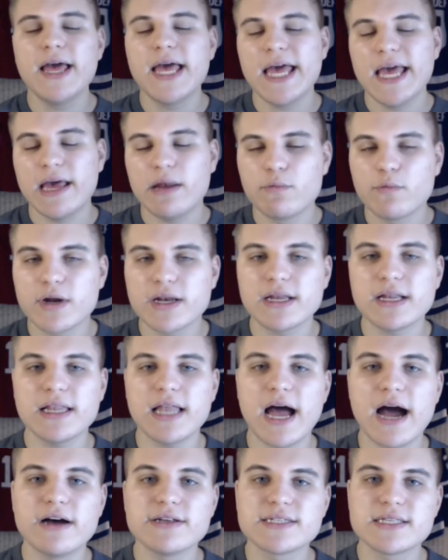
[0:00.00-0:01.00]
and what it
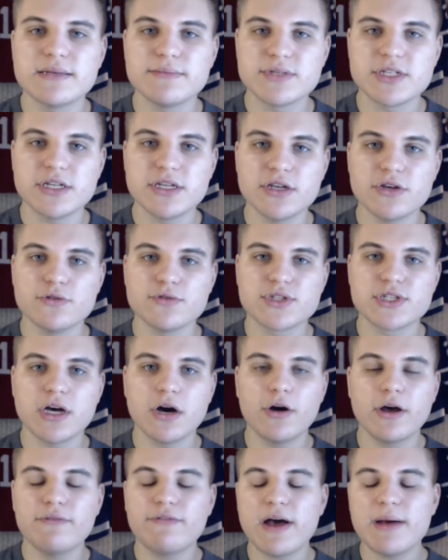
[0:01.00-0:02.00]
allows them to do.
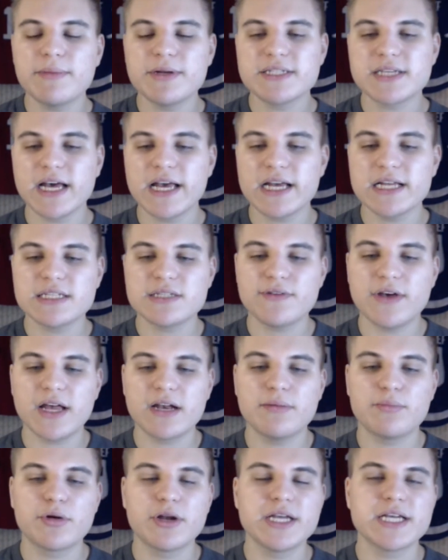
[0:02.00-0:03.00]
So if I'm a Titans fan,
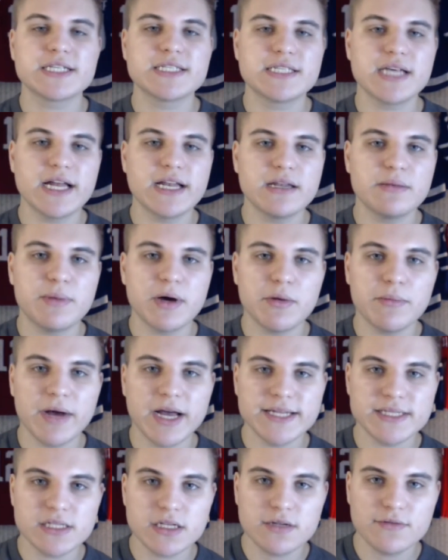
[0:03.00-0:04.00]
I'm pretty excited about
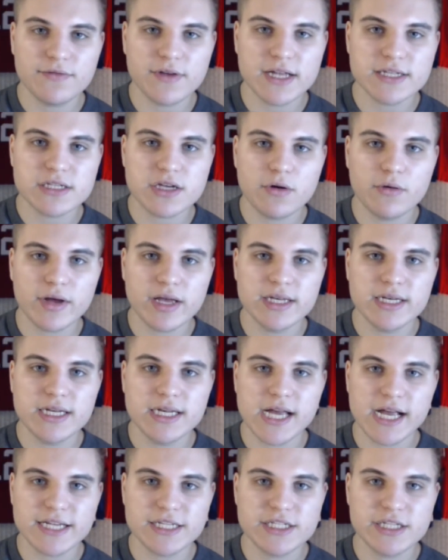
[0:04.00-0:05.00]
my defense going into
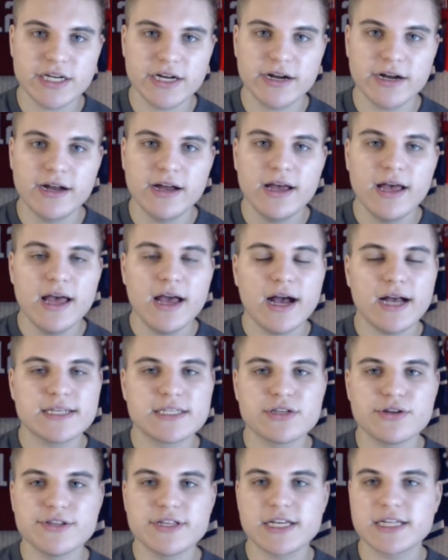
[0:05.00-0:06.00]
next year. I
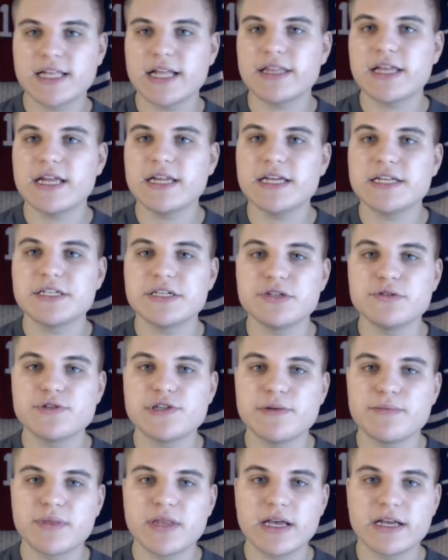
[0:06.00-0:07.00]
still think that they need to do
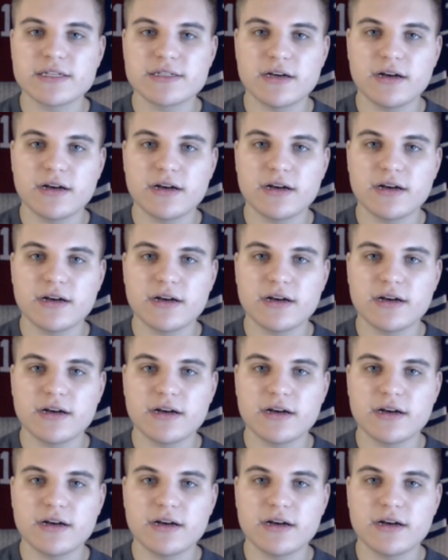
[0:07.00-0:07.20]
some things on